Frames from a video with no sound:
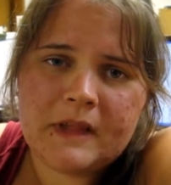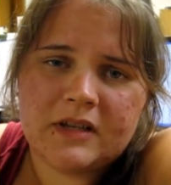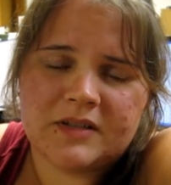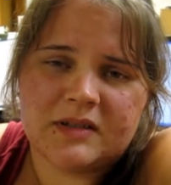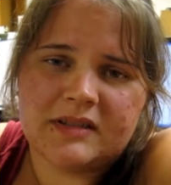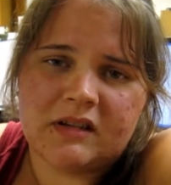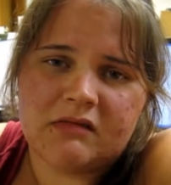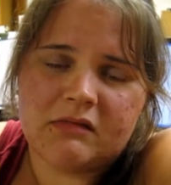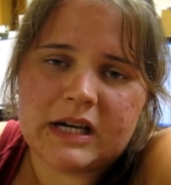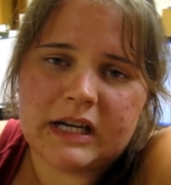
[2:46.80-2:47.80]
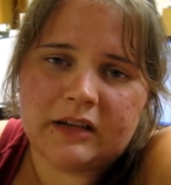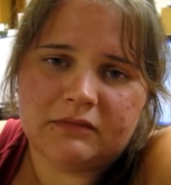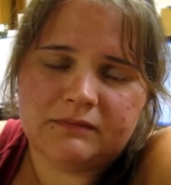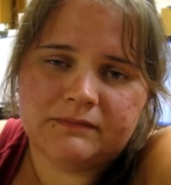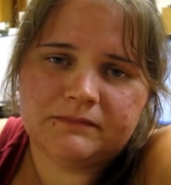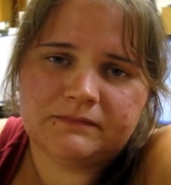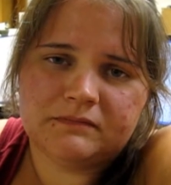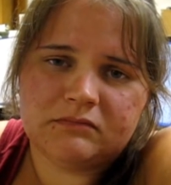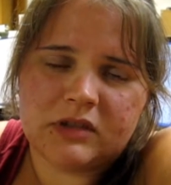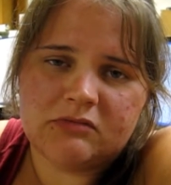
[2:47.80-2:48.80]
So I started reading
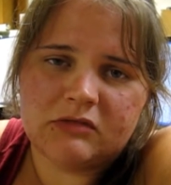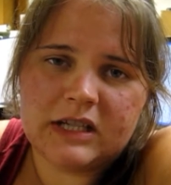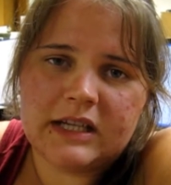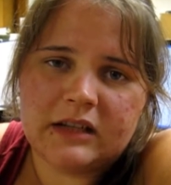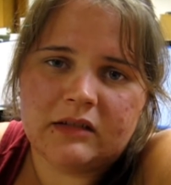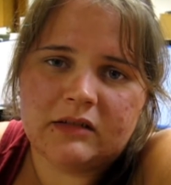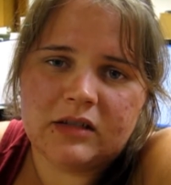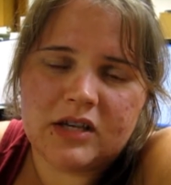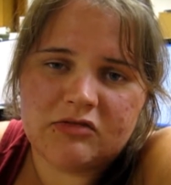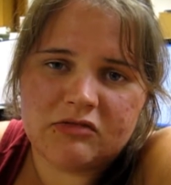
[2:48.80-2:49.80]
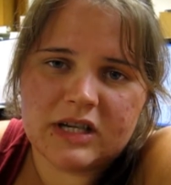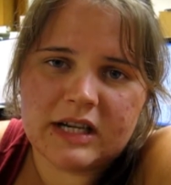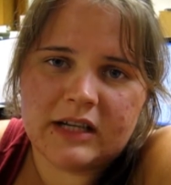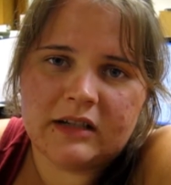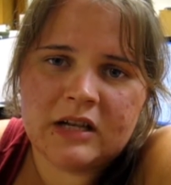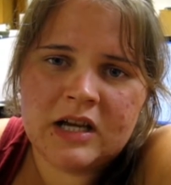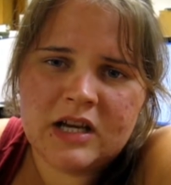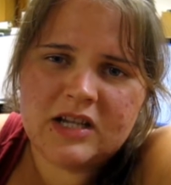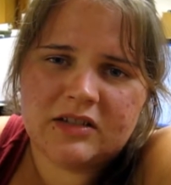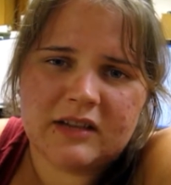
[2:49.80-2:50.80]
and reading and reading
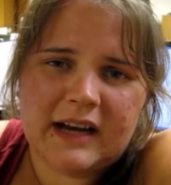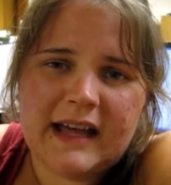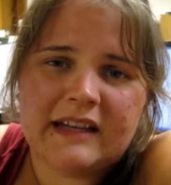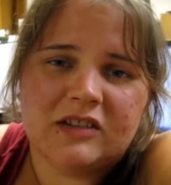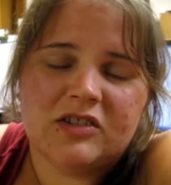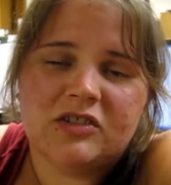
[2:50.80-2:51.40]
so that I can